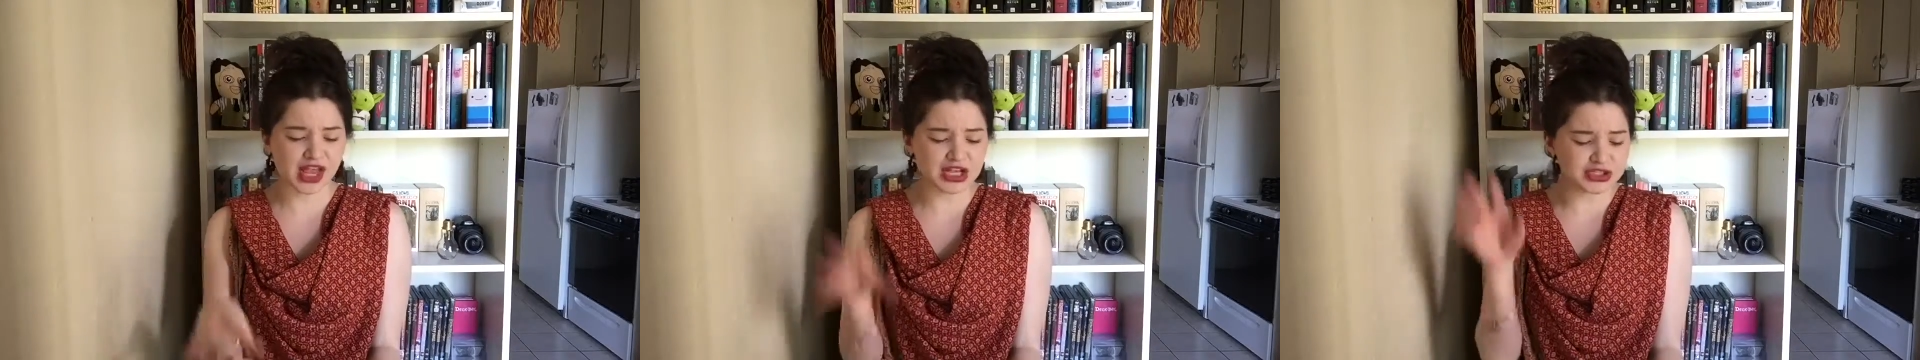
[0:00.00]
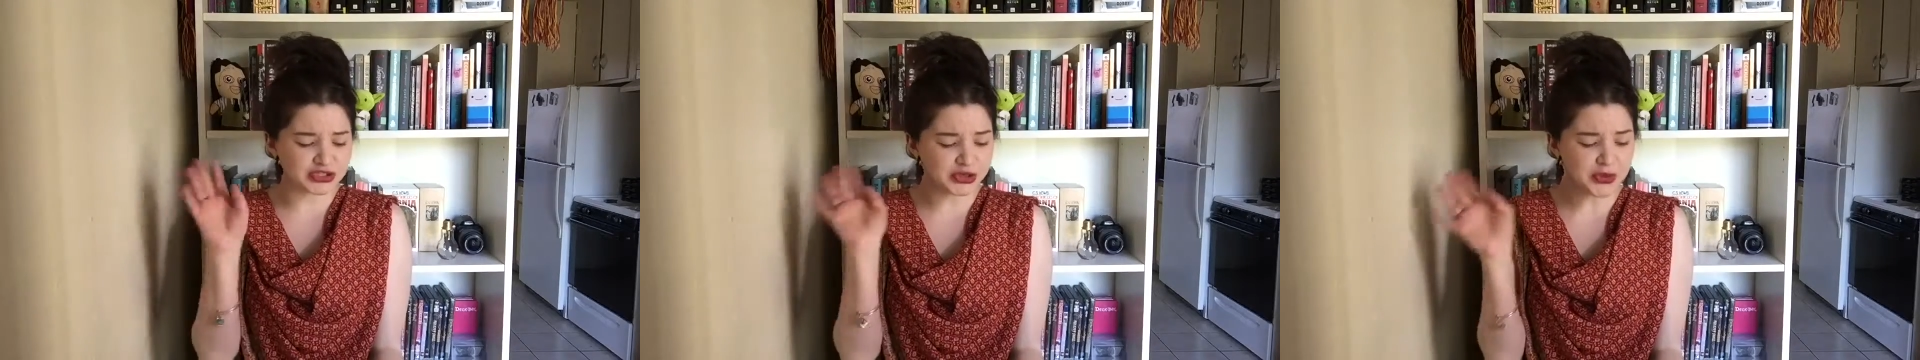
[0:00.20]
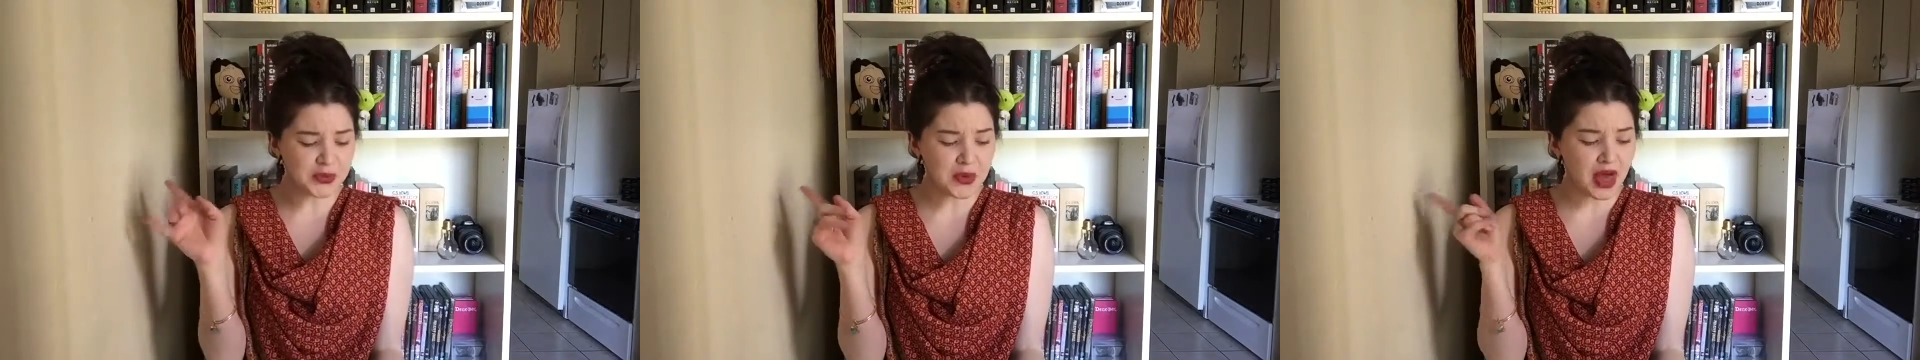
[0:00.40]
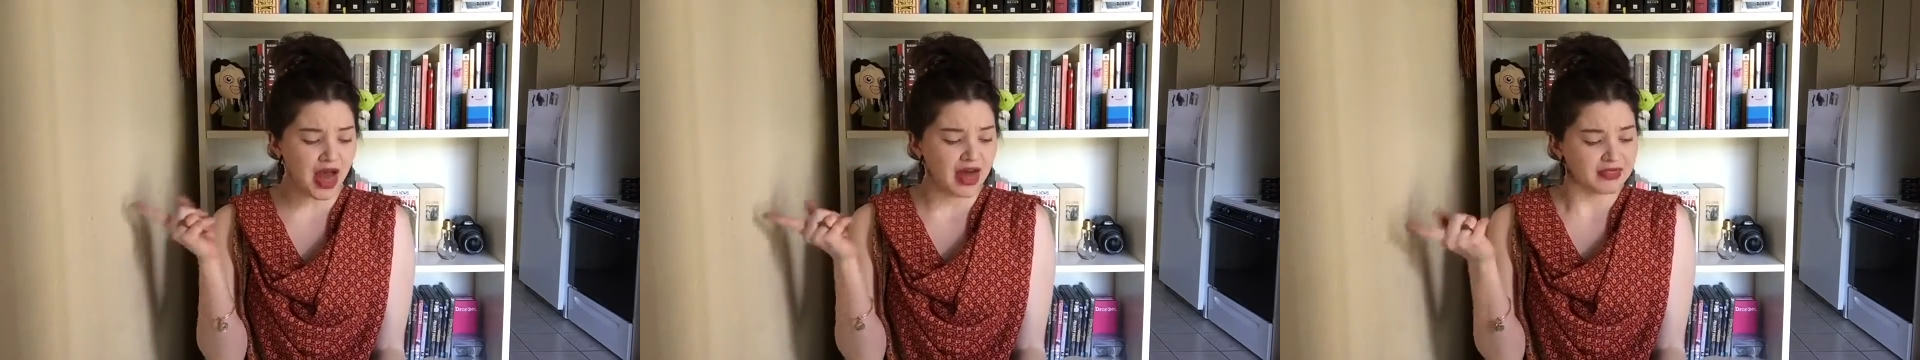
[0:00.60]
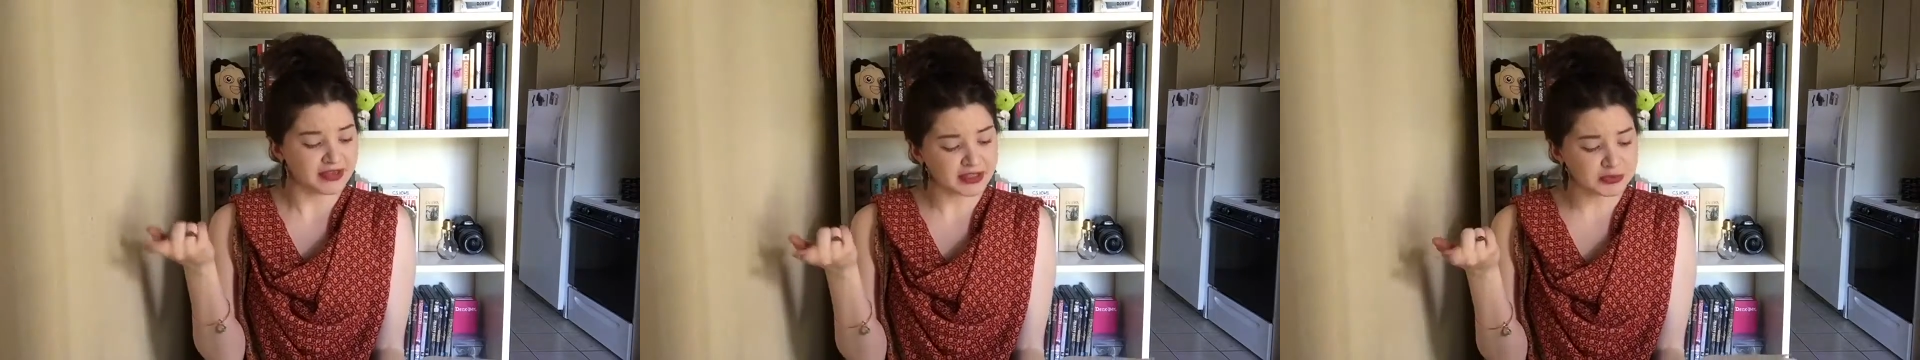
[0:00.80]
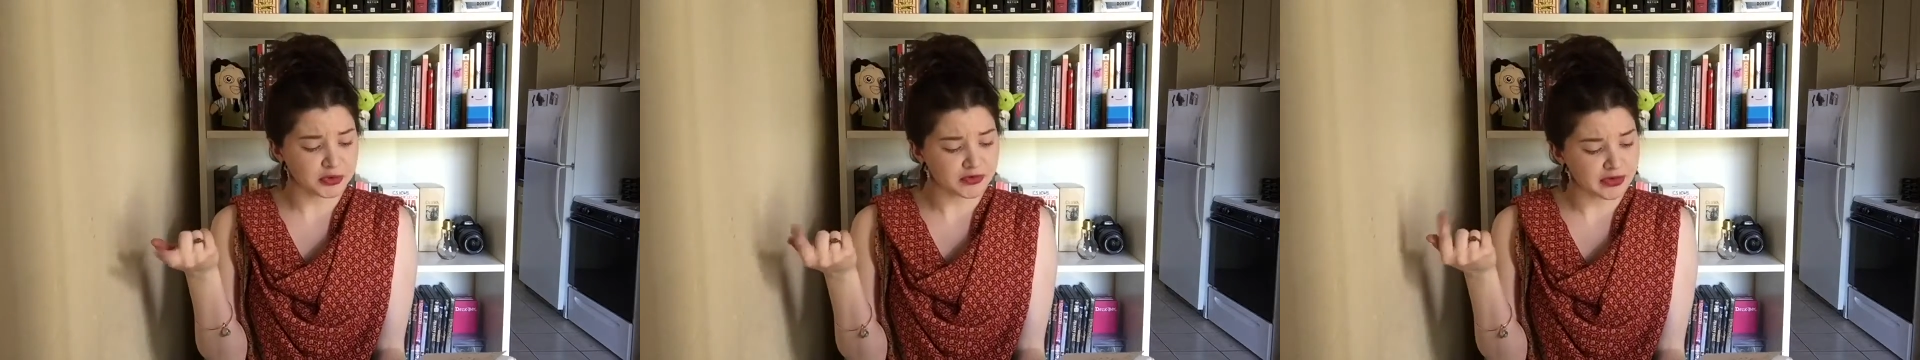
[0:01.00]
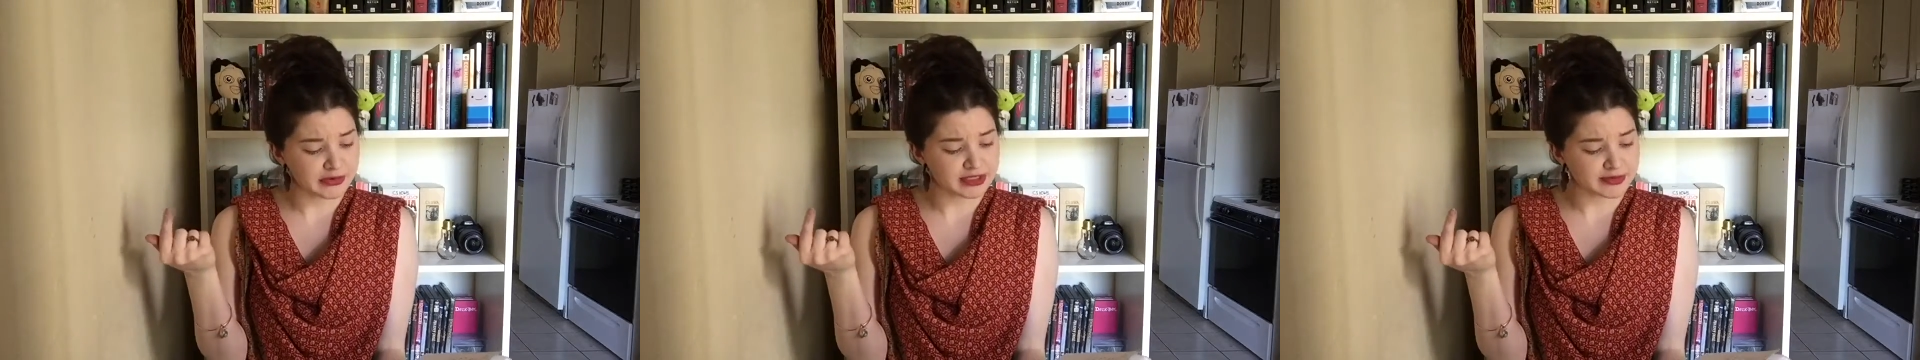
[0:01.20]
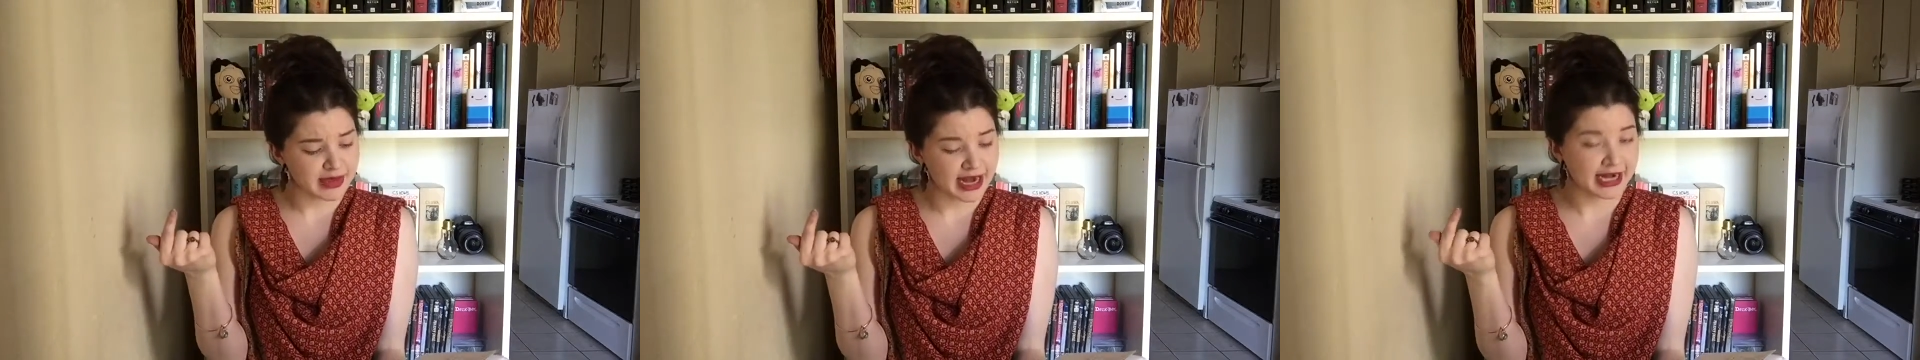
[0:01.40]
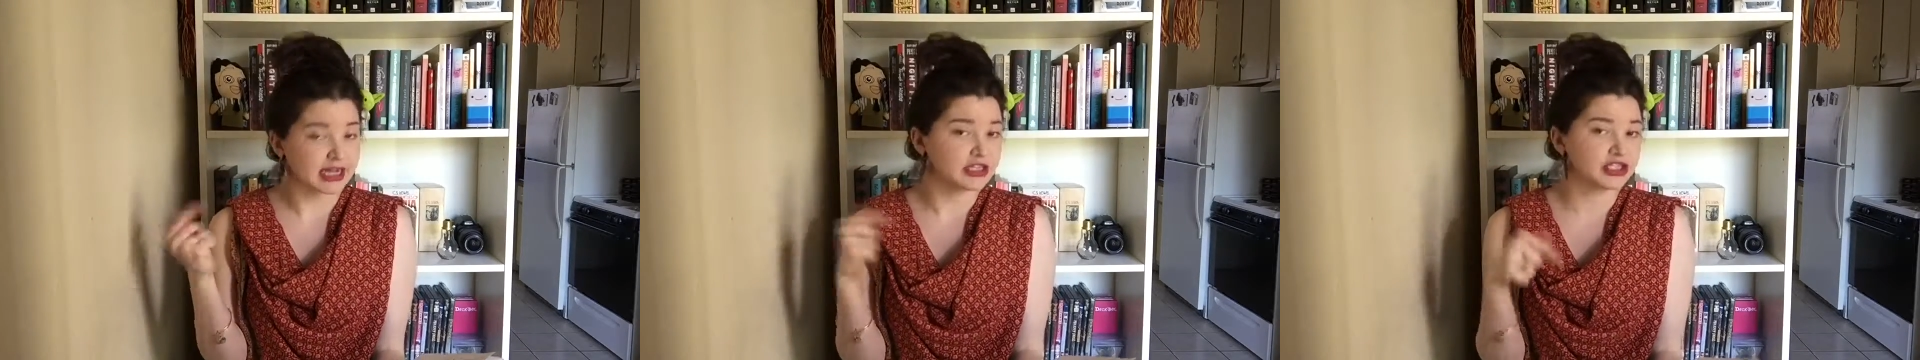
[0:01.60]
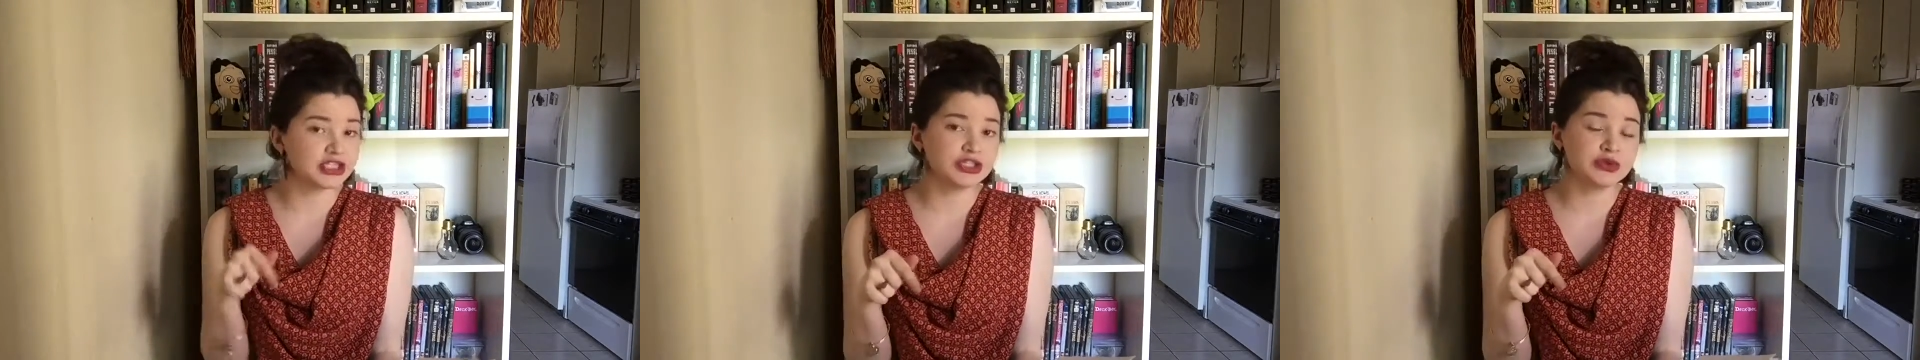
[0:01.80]
So this movie was made
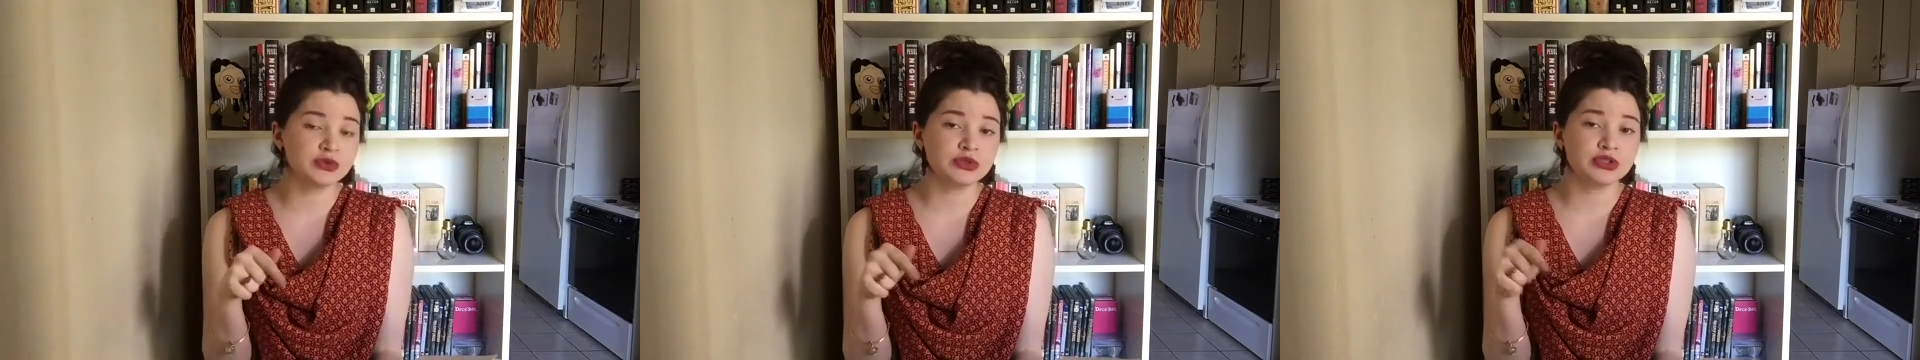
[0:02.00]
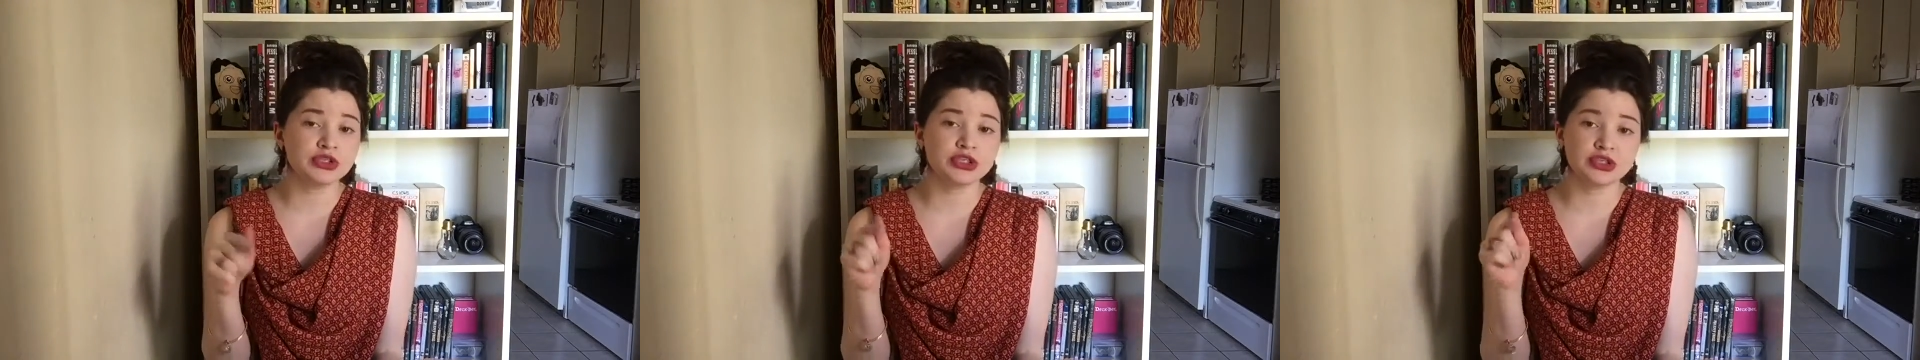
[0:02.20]
in June